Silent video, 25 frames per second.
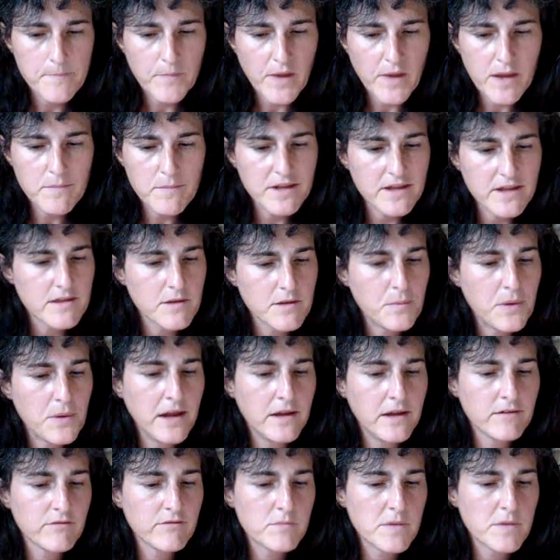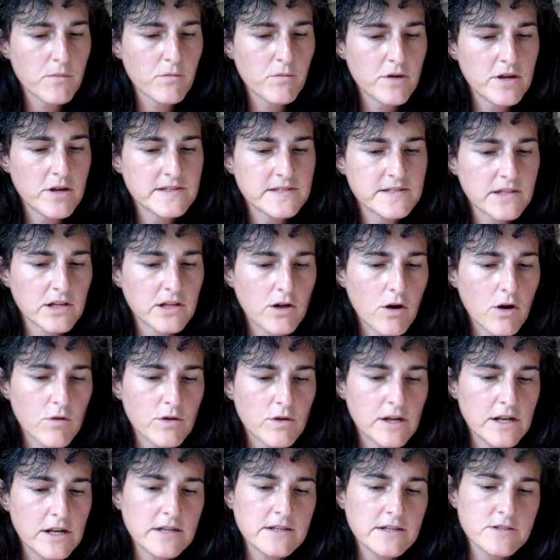Maybe the pain of memory is
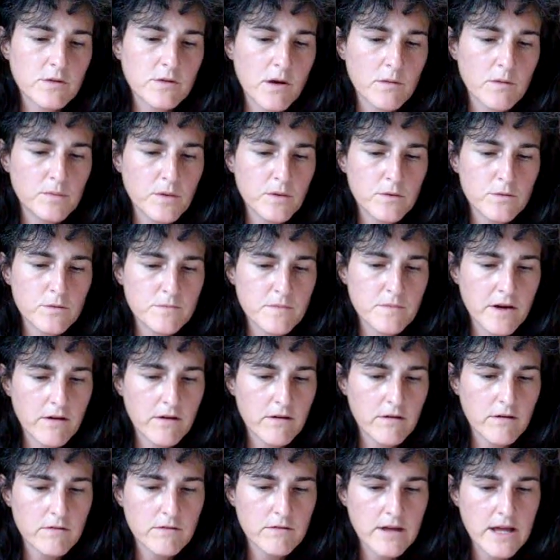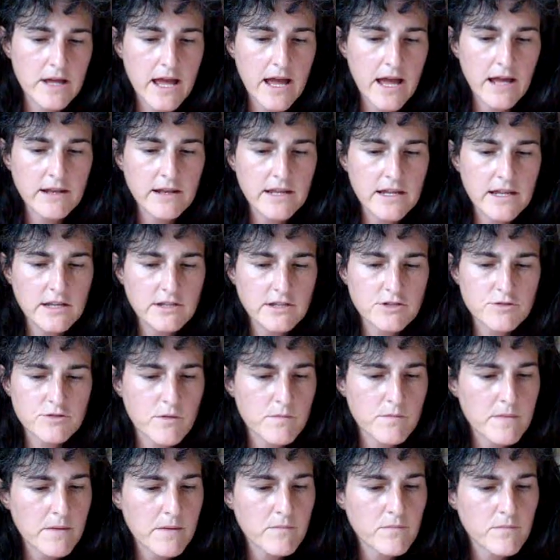encoded into our bone marrow, and each
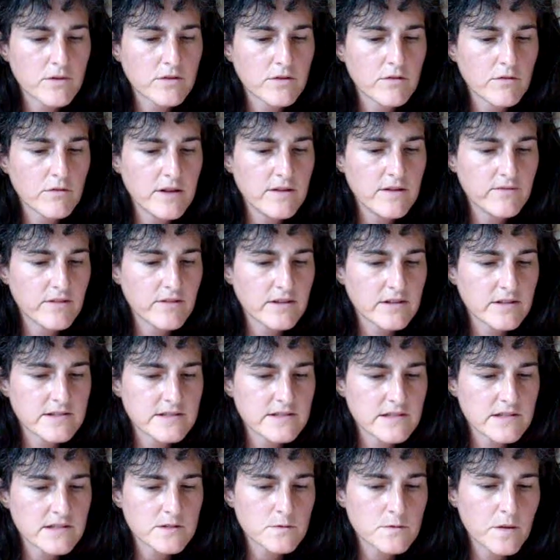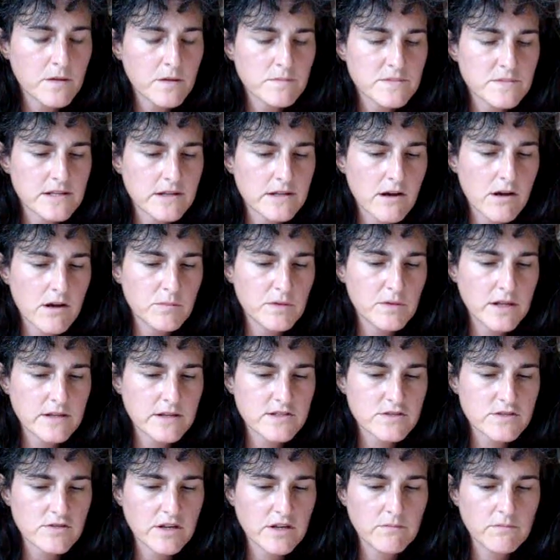remembered grievance swims in our
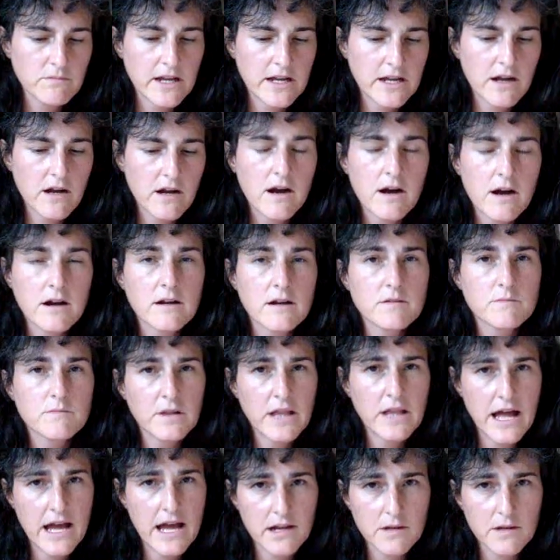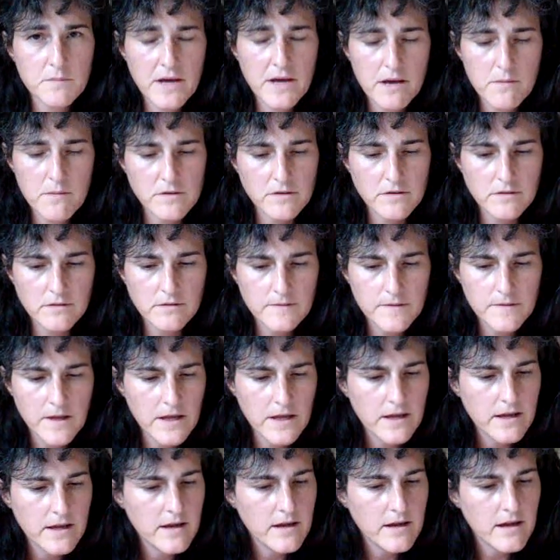bloodstream like a hard black pebble.
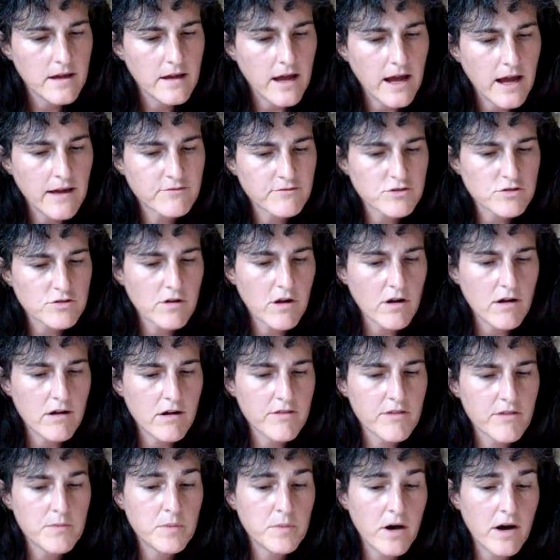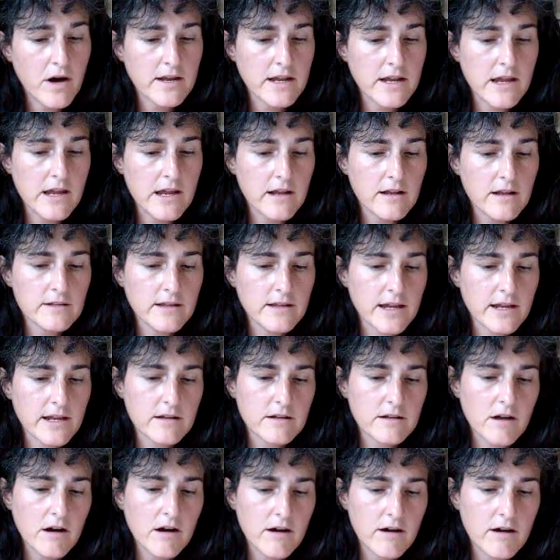After all, the body,
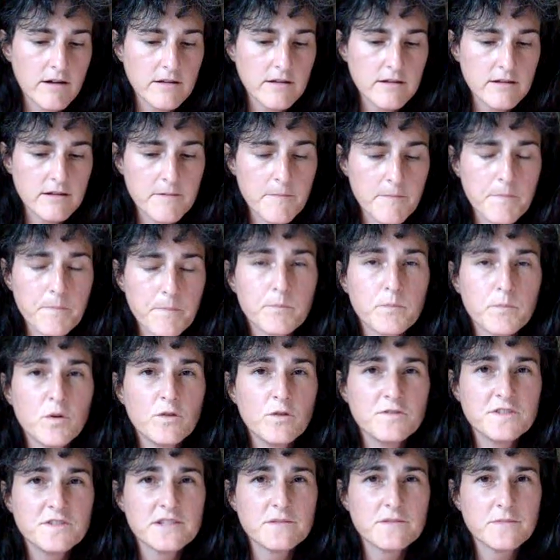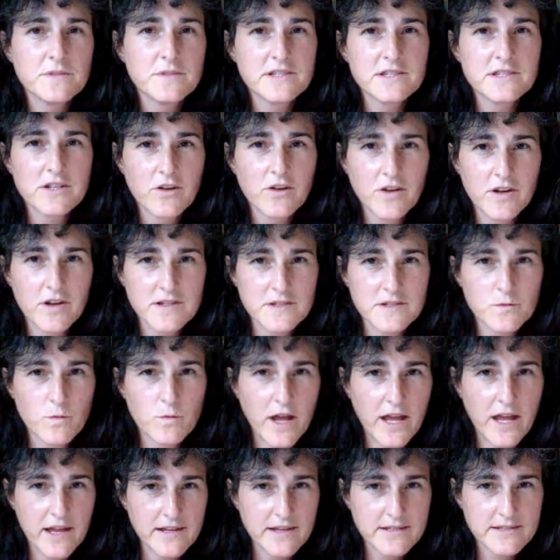like God, moves in mysterious
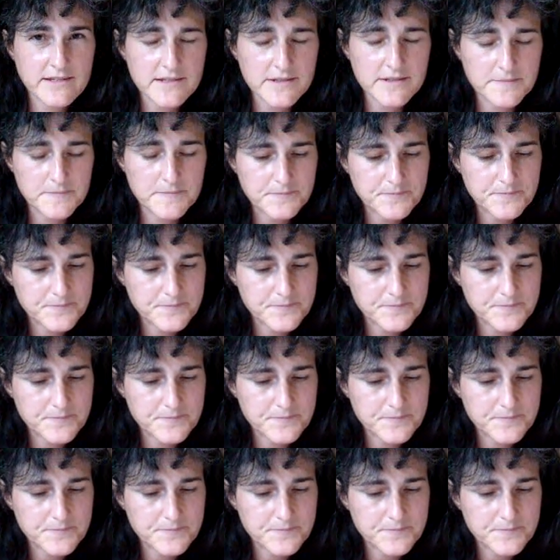ways.